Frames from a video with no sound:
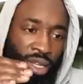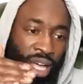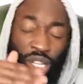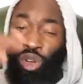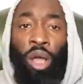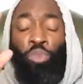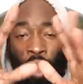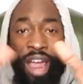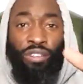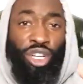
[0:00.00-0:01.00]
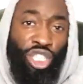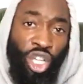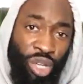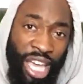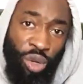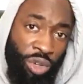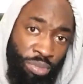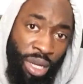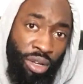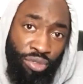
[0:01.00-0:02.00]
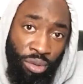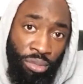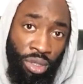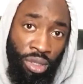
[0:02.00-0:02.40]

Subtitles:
I don't, where are Dazn getting all this money from?